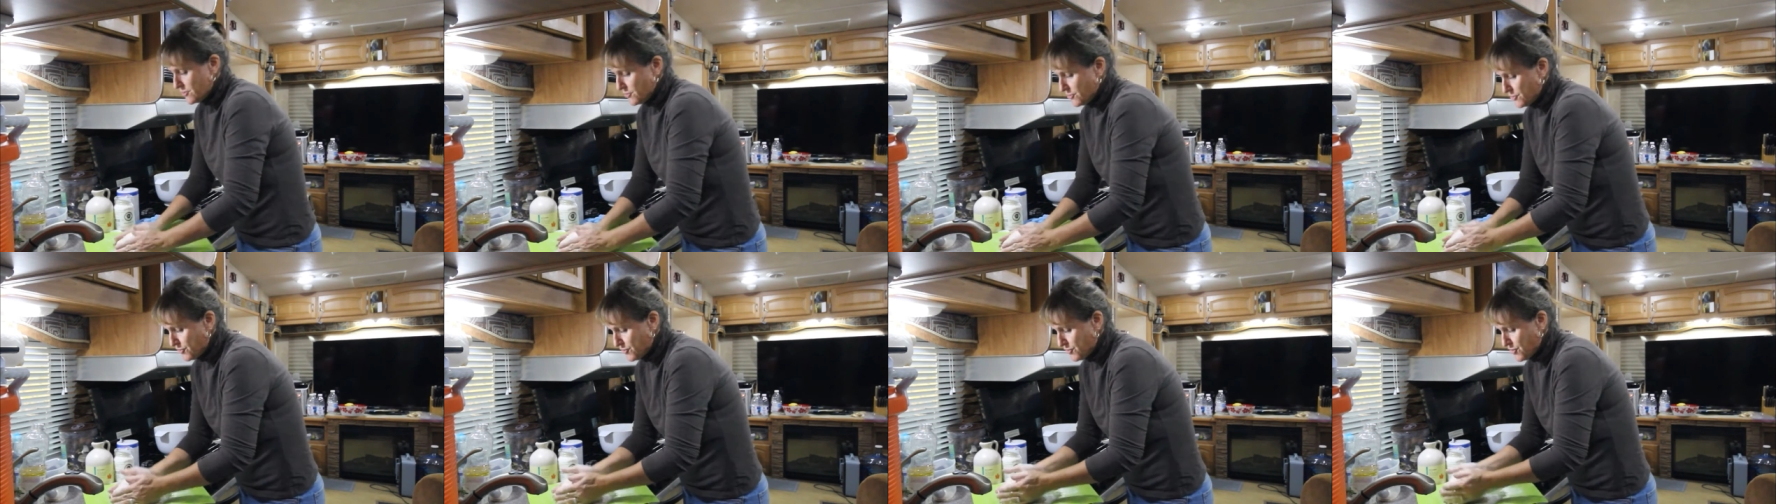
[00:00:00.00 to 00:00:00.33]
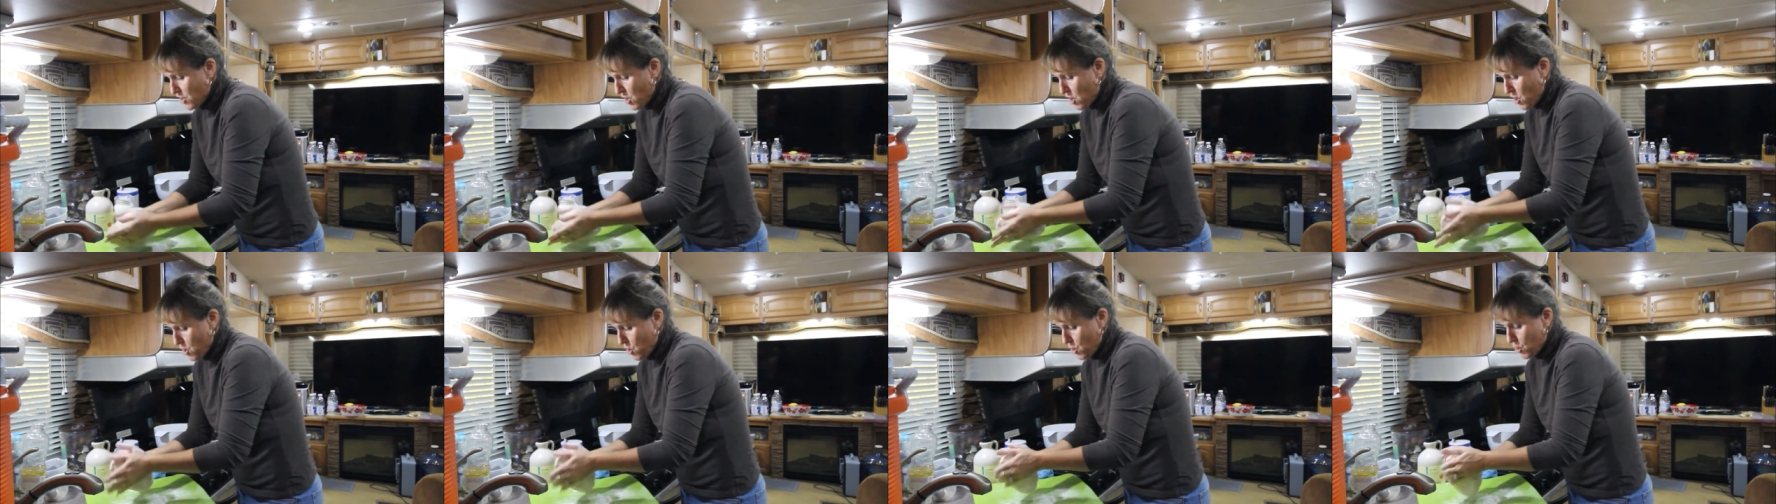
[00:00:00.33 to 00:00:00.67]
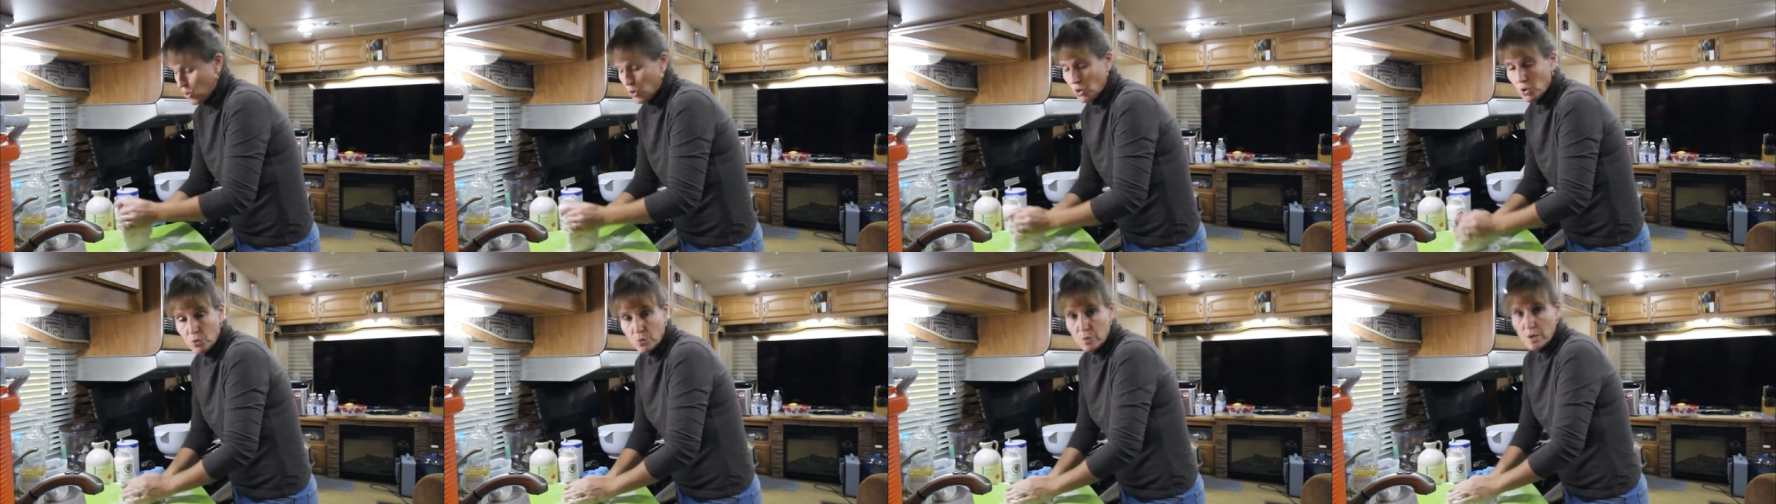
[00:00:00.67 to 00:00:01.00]

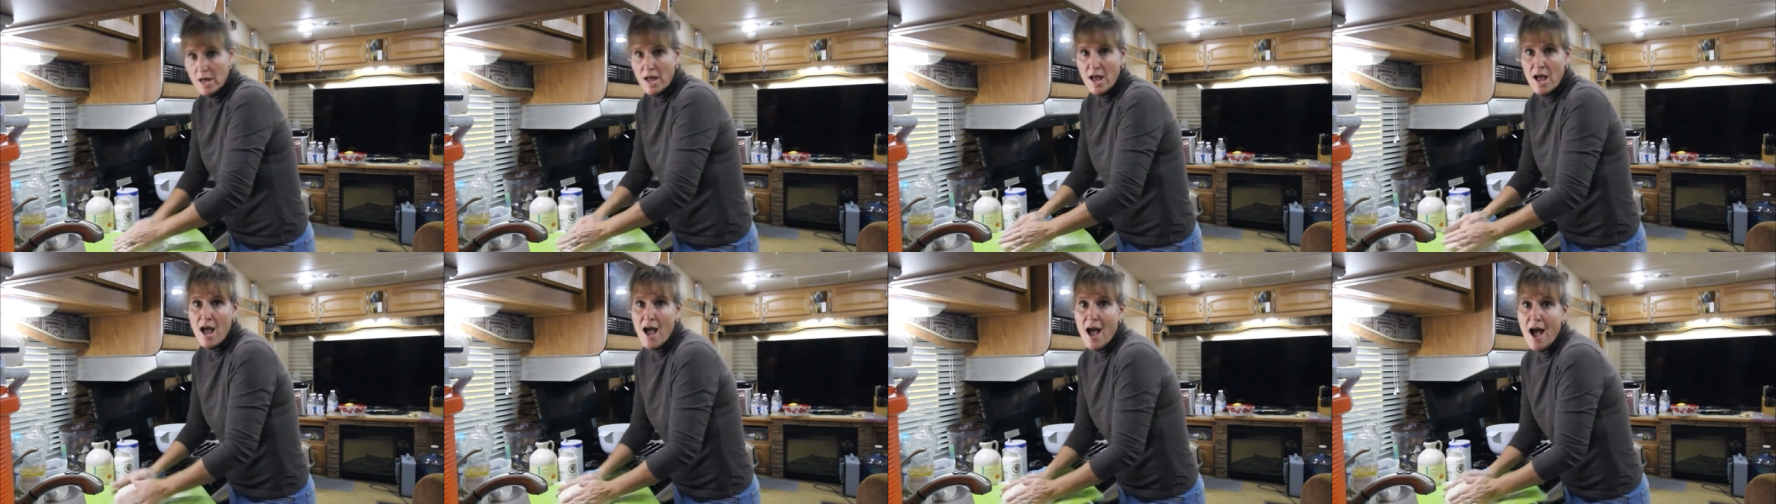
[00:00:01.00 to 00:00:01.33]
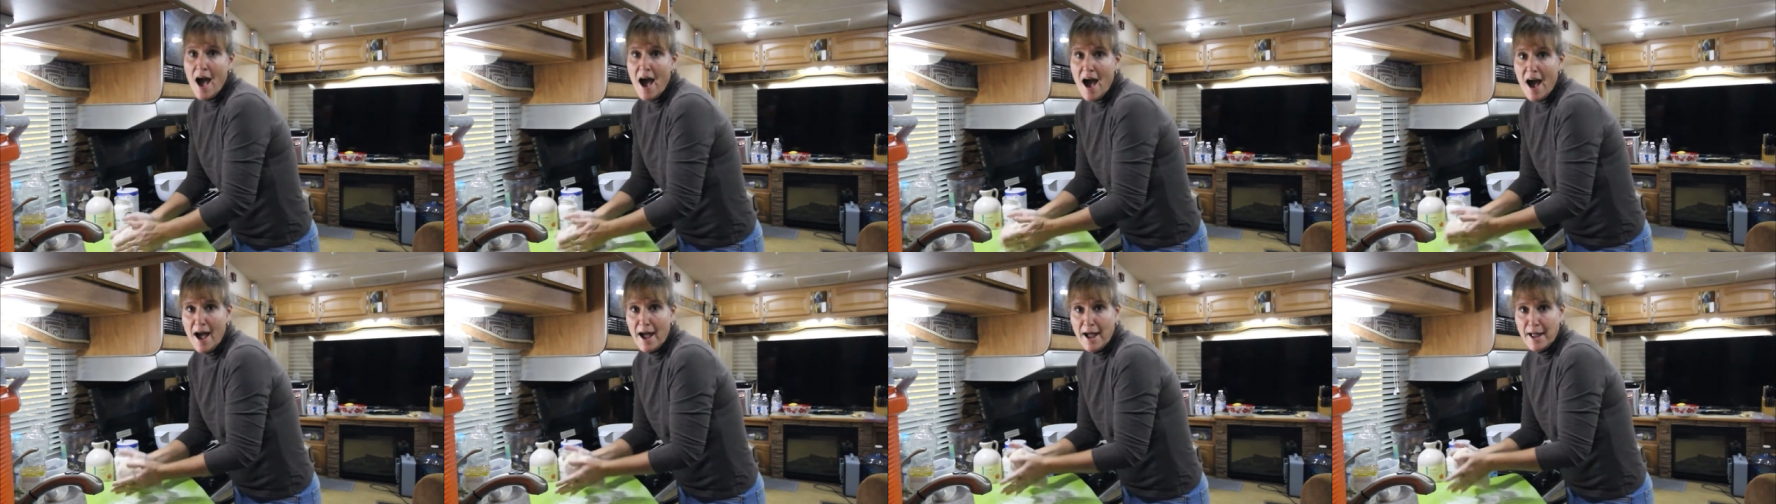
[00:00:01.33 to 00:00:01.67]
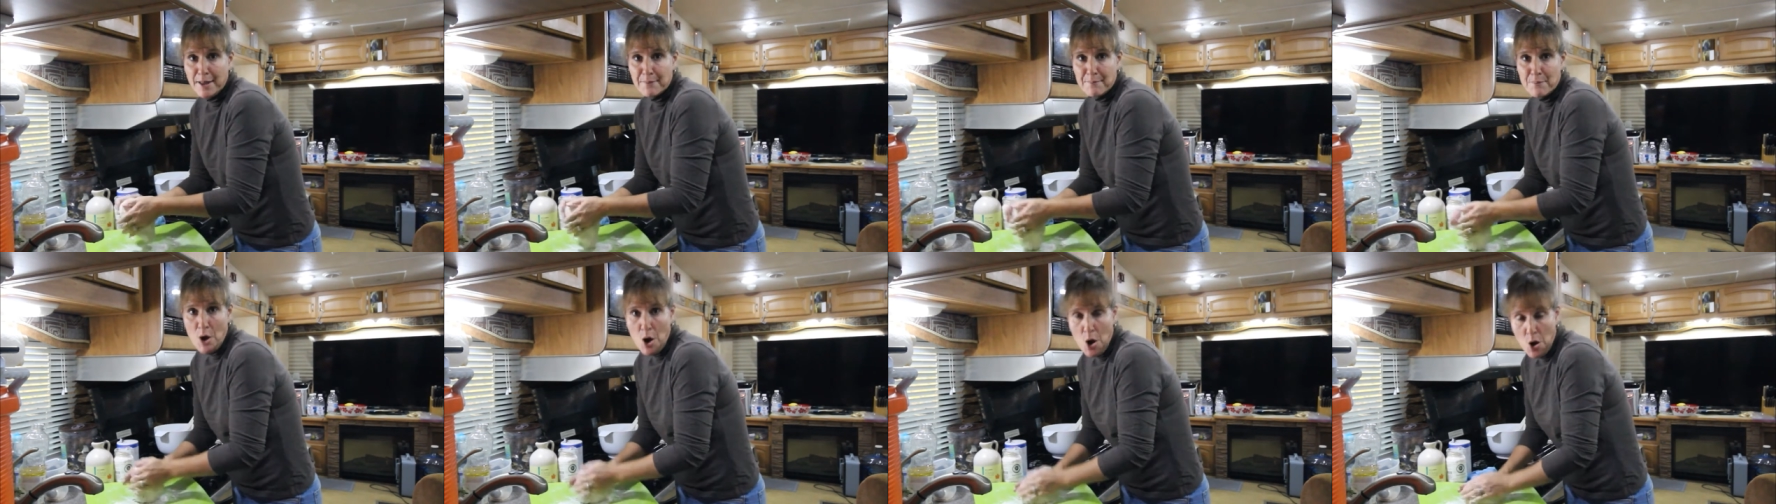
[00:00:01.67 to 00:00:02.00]
So
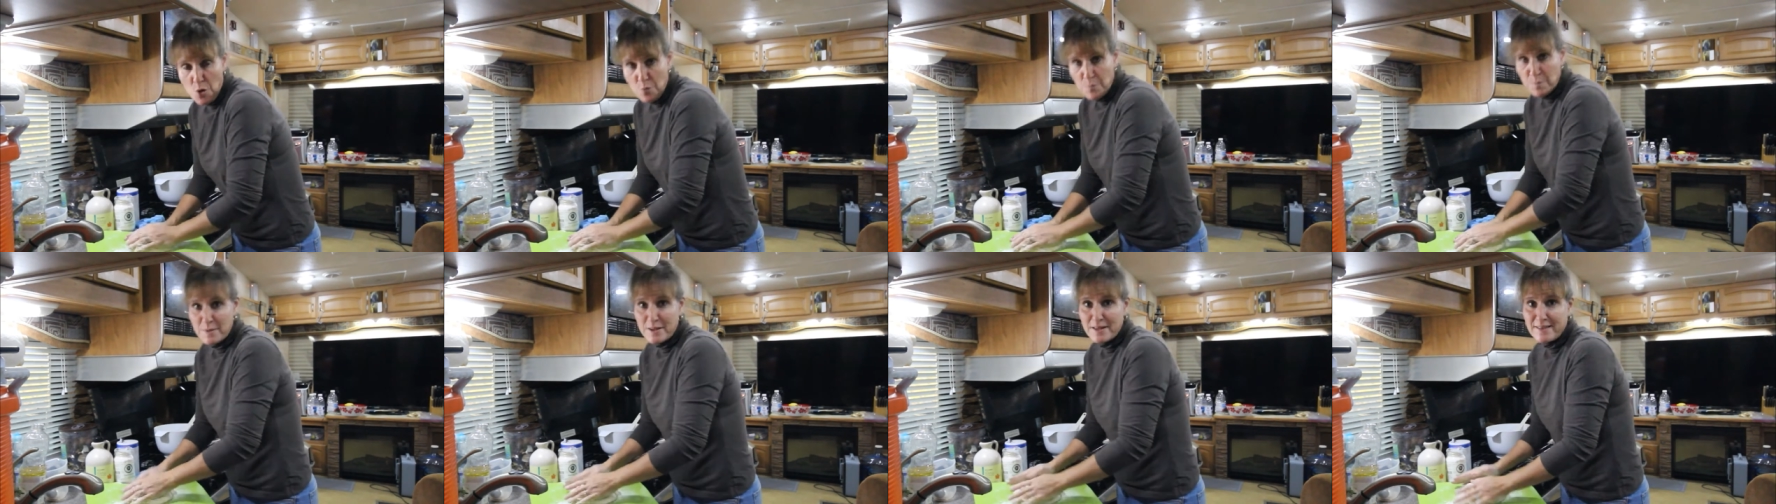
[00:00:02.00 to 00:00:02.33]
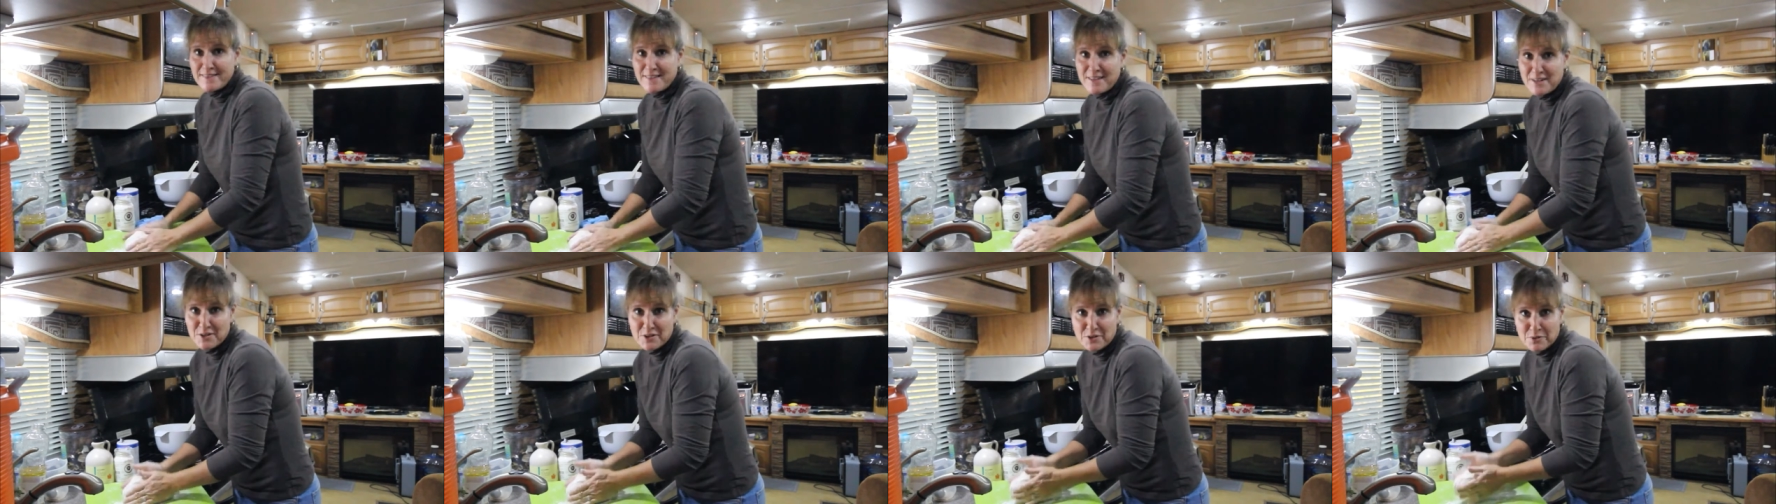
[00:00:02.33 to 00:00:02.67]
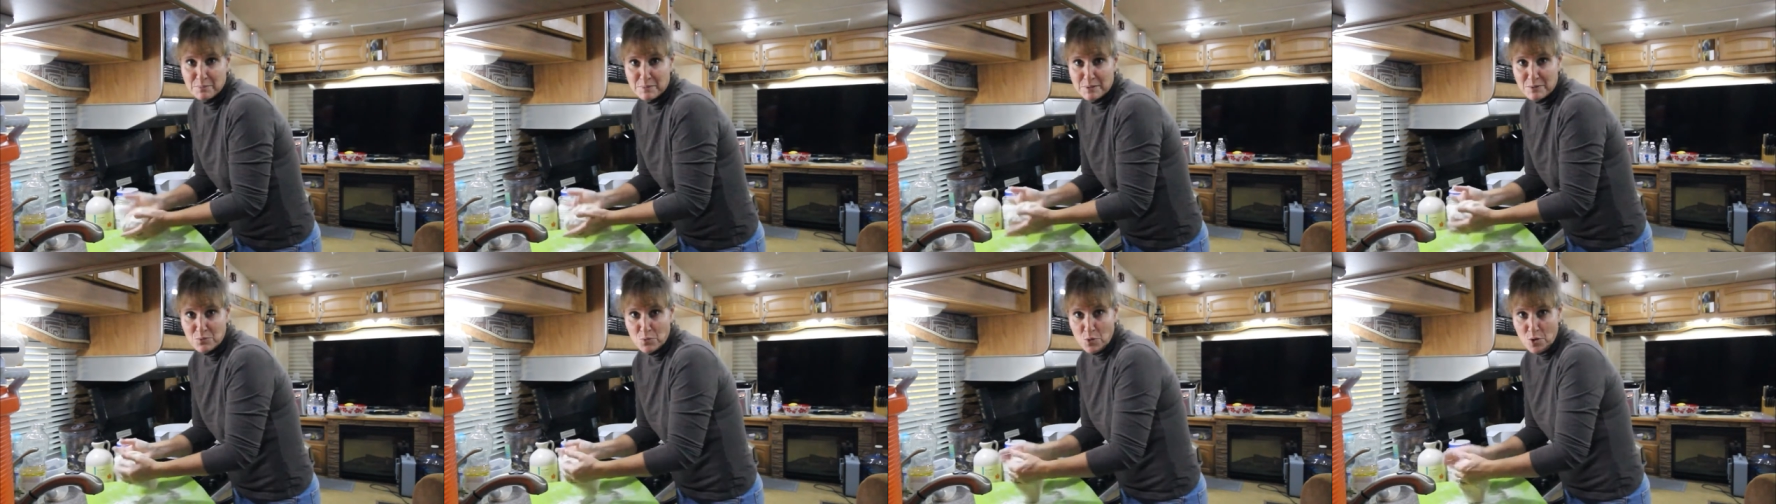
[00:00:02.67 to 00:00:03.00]
I'm hoping that it'll
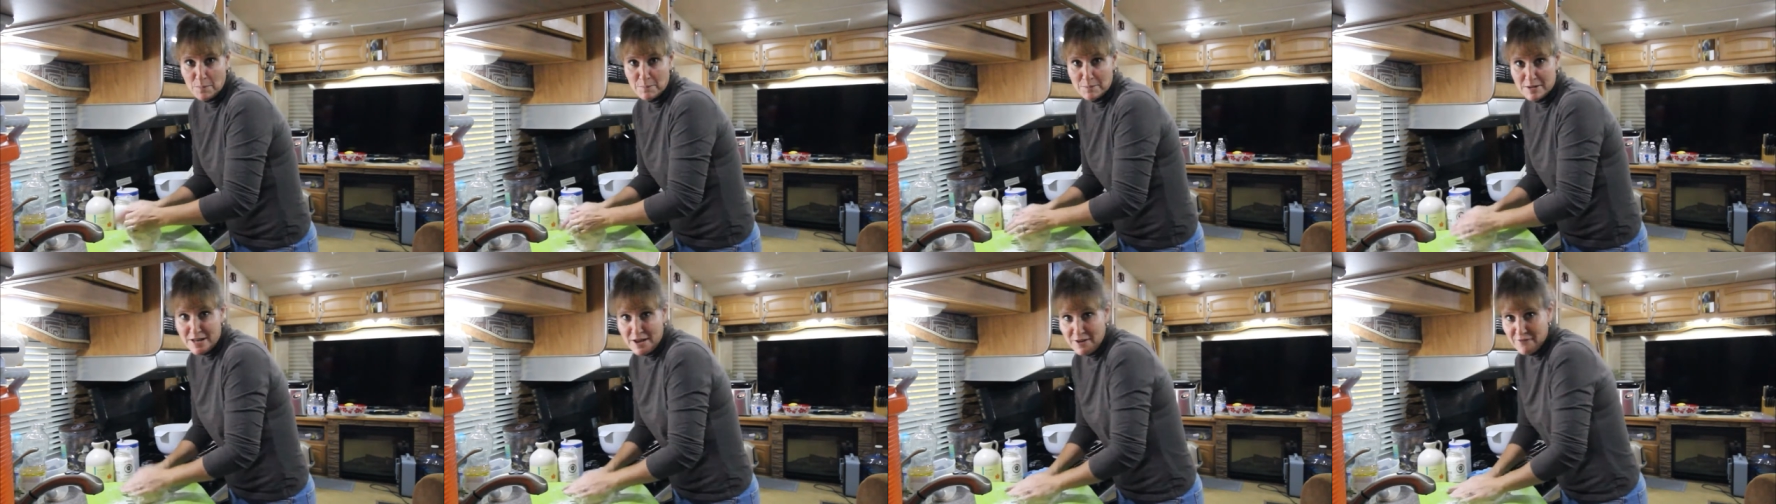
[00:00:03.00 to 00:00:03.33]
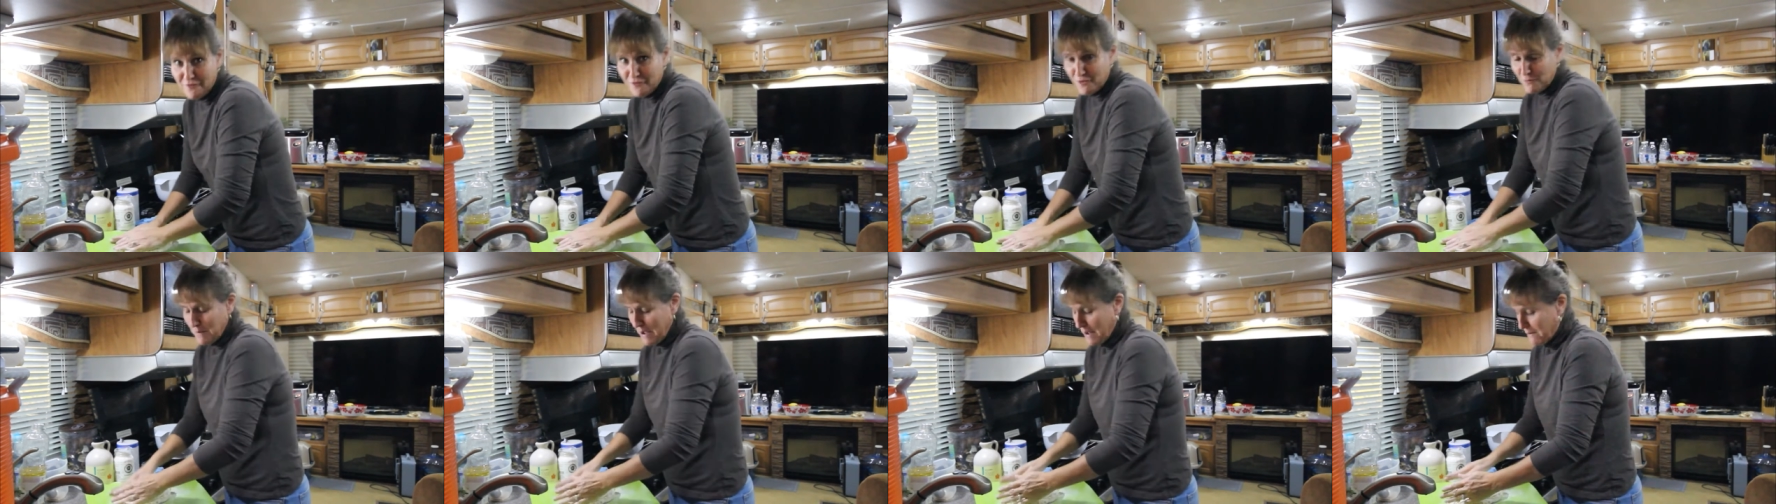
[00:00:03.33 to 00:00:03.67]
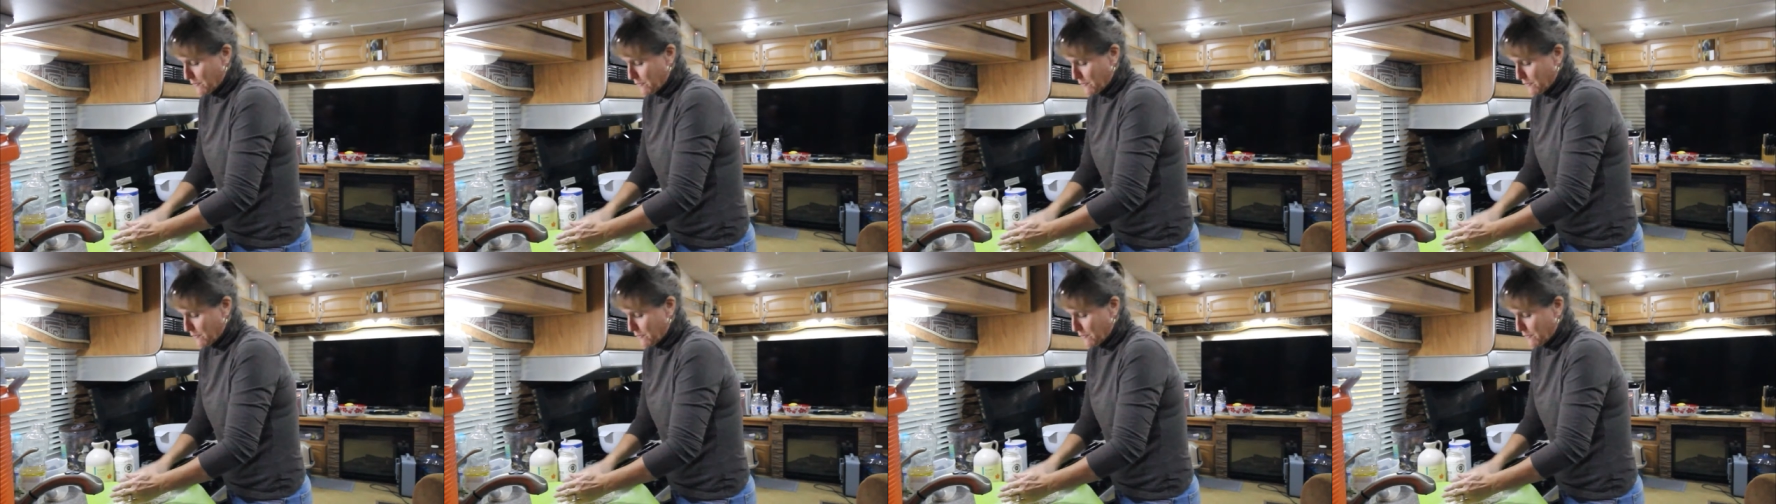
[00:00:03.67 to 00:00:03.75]
be warm enough for my